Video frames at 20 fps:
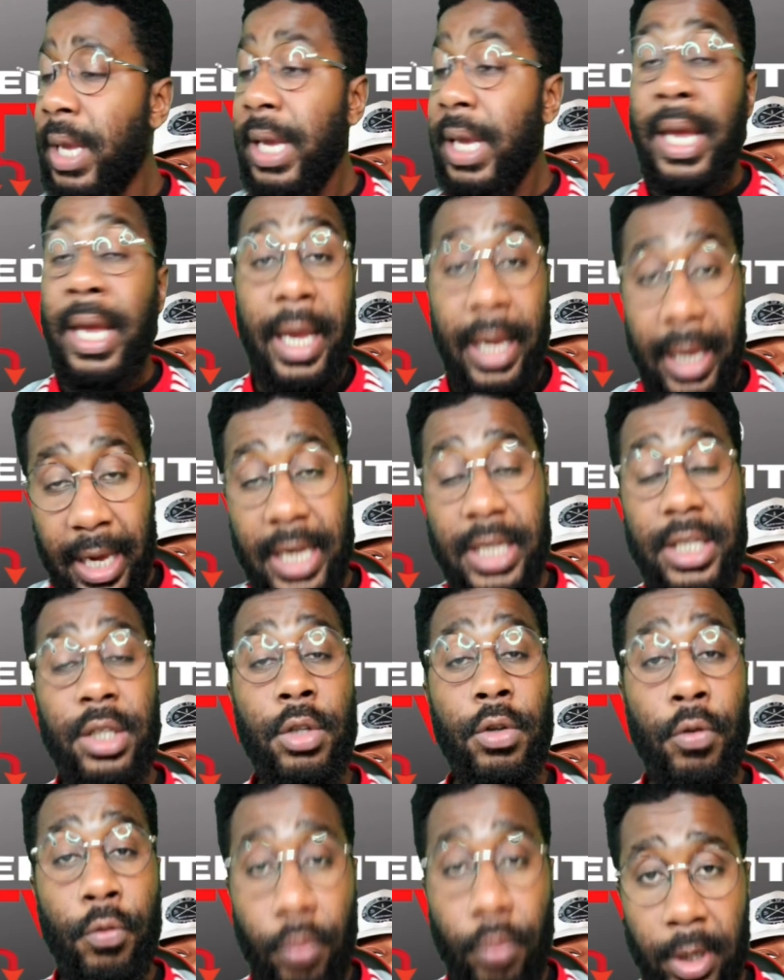He is
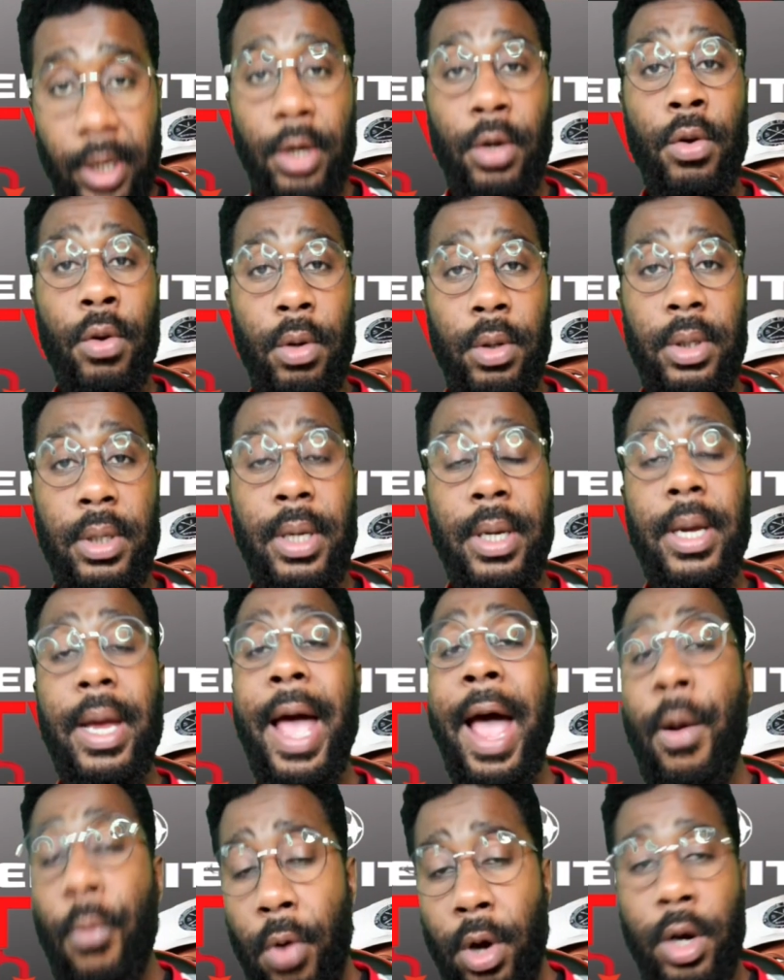really good
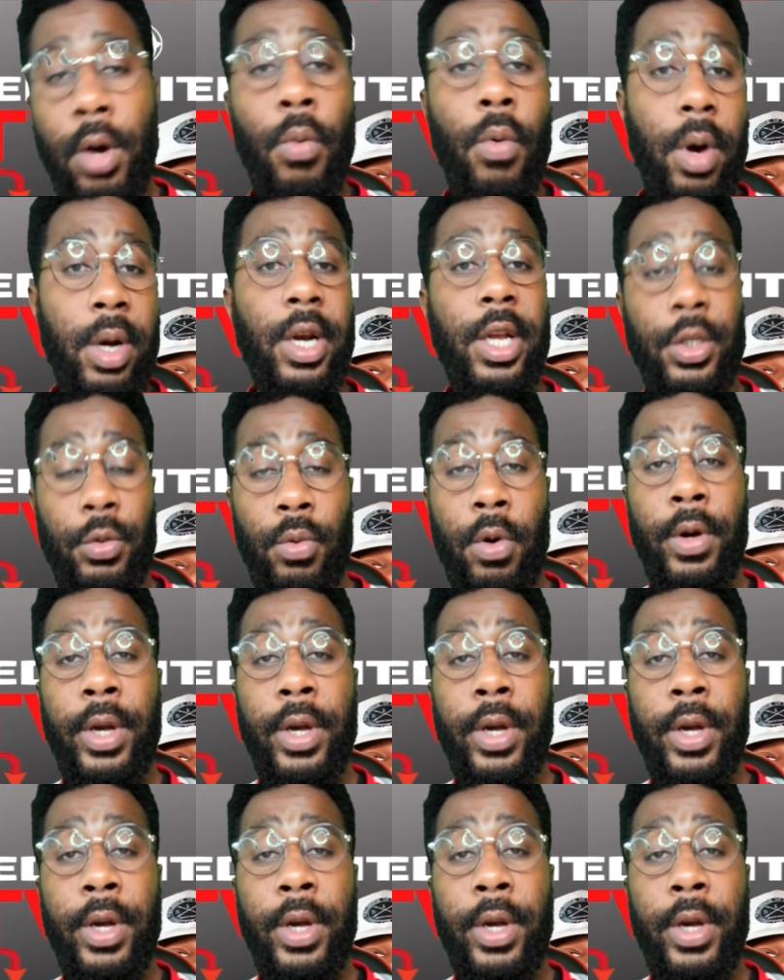at one on one as well.